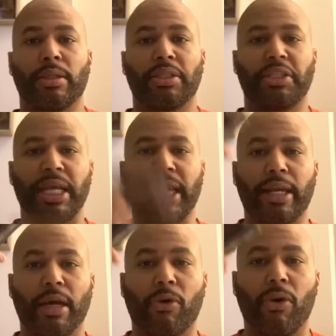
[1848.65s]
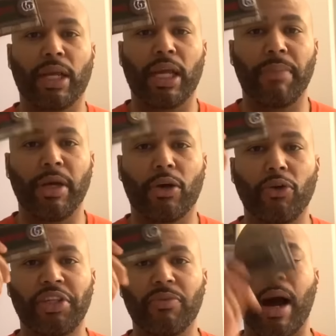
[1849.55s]
She ended up going to get me a
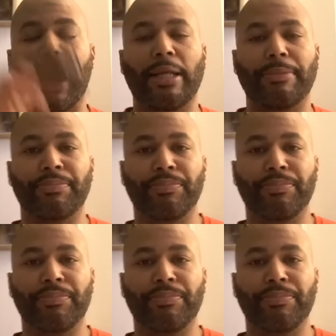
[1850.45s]
Gucci wallet.